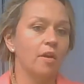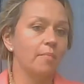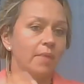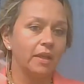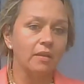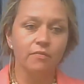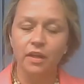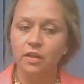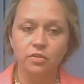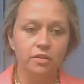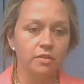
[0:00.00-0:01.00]
and non-banking
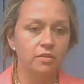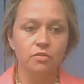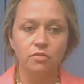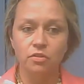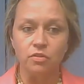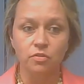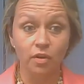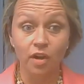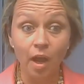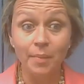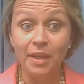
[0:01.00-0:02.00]
financial institutions who are
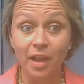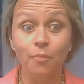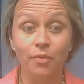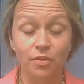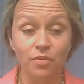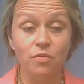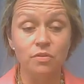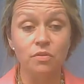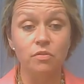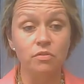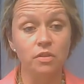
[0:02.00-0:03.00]
coming up with new
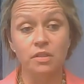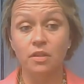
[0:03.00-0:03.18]
solutions.